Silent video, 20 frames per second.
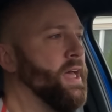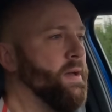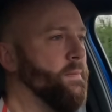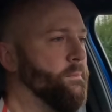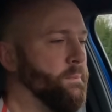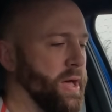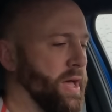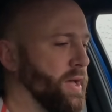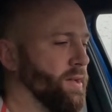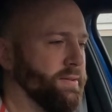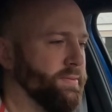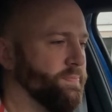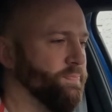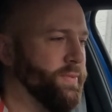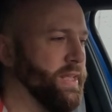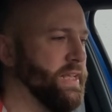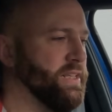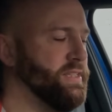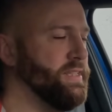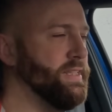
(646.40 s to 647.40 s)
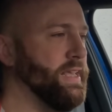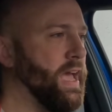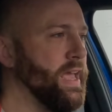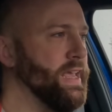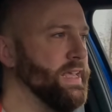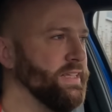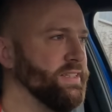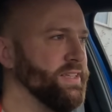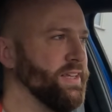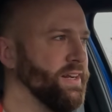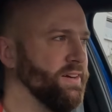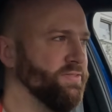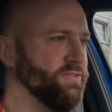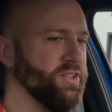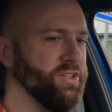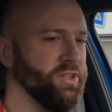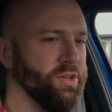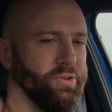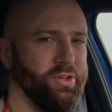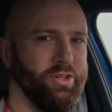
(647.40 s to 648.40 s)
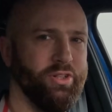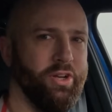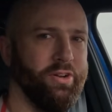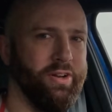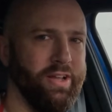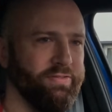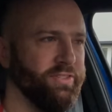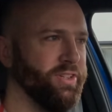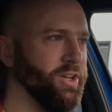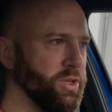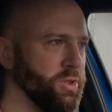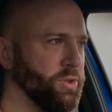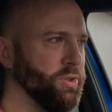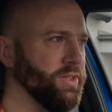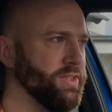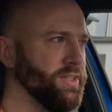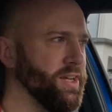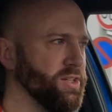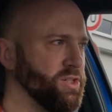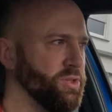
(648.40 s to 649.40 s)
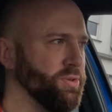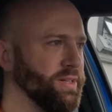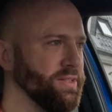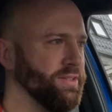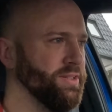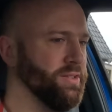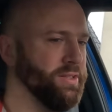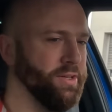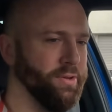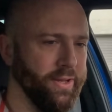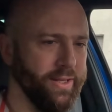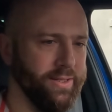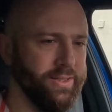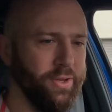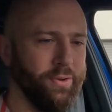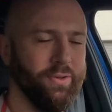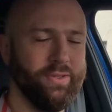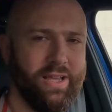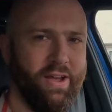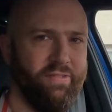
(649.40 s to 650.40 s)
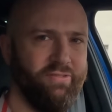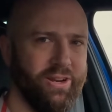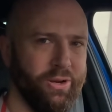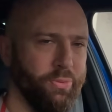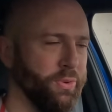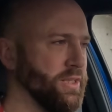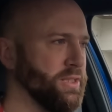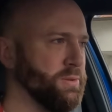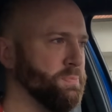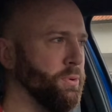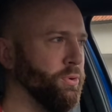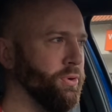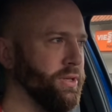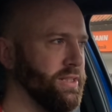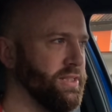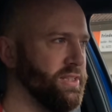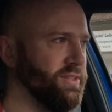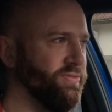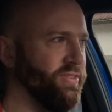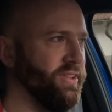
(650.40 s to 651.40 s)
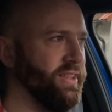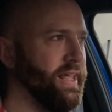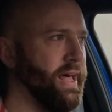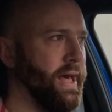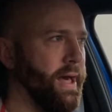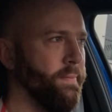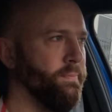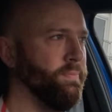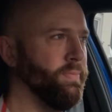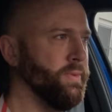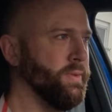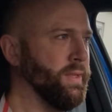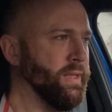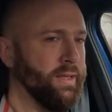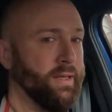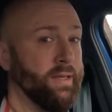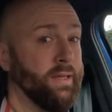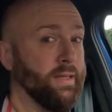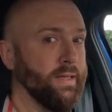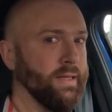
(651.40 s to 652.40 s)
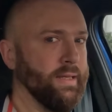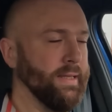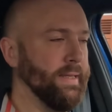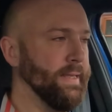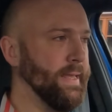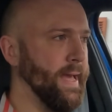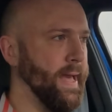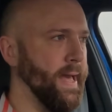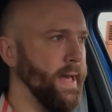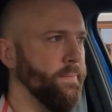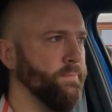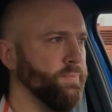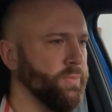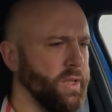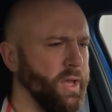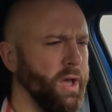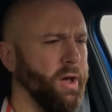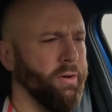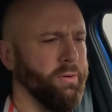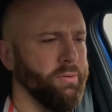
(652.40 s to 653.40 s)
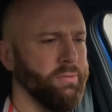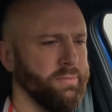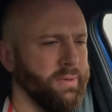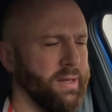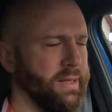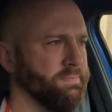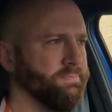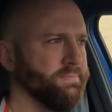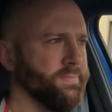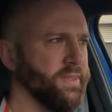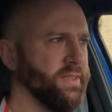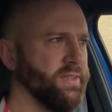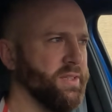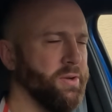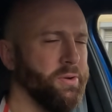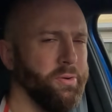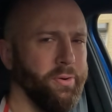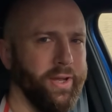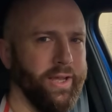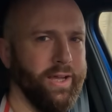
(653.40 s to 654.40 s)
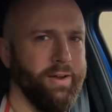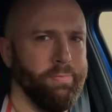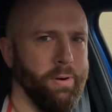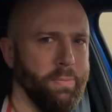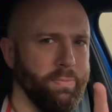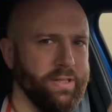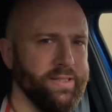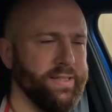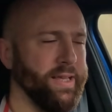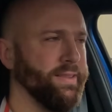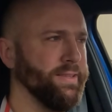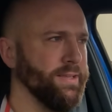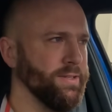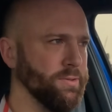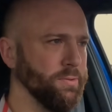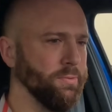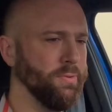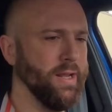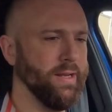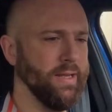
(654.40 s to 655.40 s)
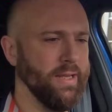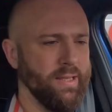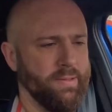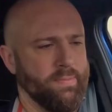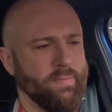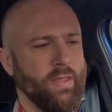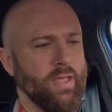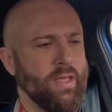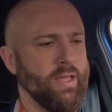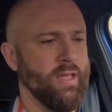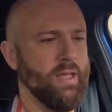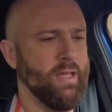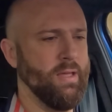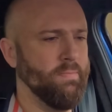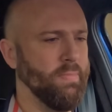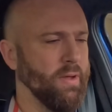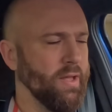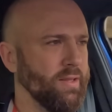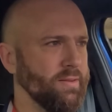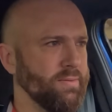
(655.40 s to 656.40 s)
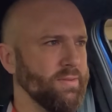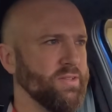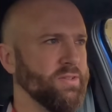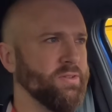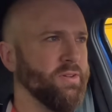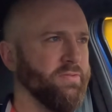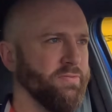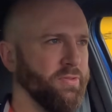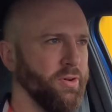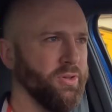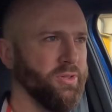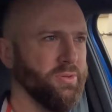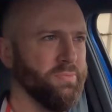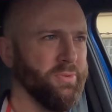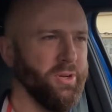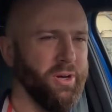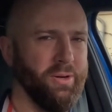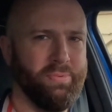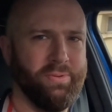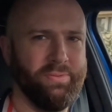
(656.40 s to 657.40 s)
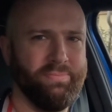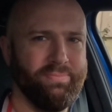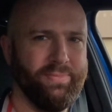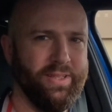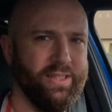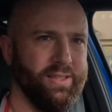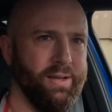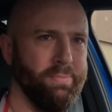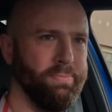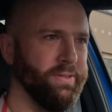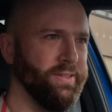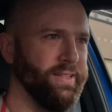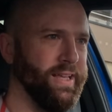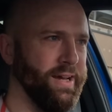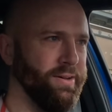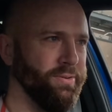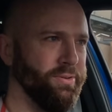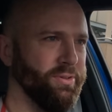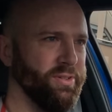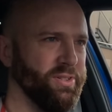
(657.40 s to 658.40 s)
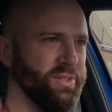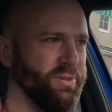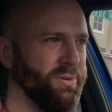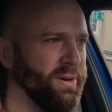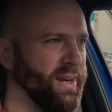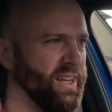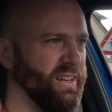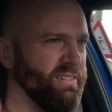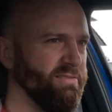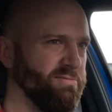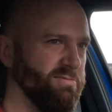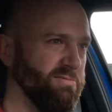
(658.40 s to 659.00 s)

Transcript: but it's easy enough to do and you don't have to go through the touchscreen to do it, so it definitely wins points for that. Yeah. Oh, and it's annoying, I've probably said this already, but there's no volume knob. It's up and down on a screen.